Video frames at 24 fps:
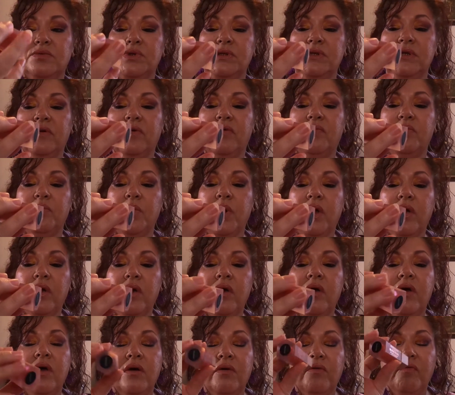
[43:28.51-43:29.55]
some
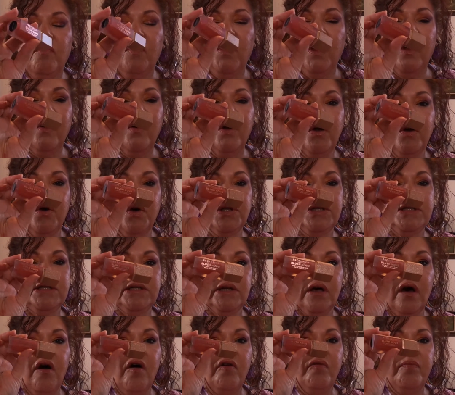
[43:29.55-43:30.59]
very good
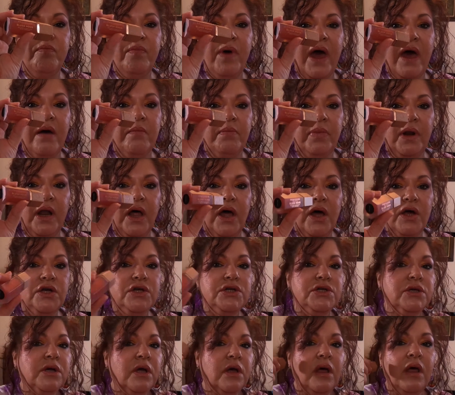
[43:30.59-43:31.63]
soft matte
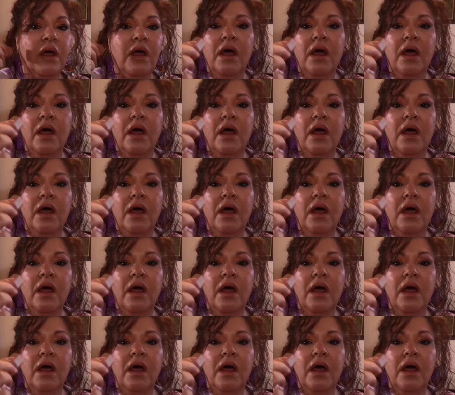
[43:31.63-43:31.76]
blush,